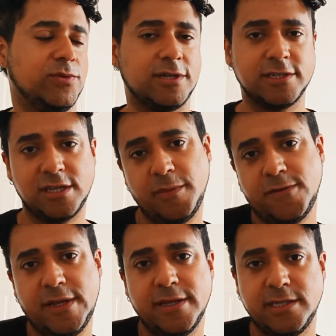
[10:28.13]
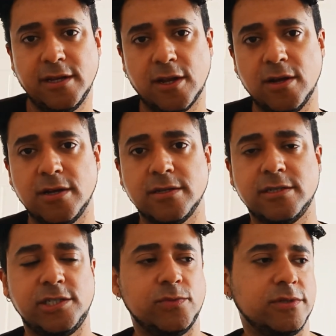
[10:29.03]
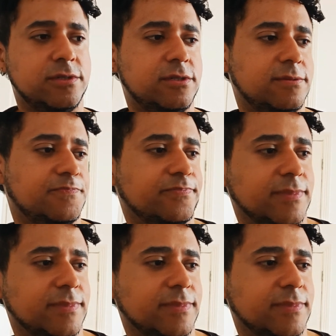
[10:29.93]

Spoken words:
asking me things in class. She was,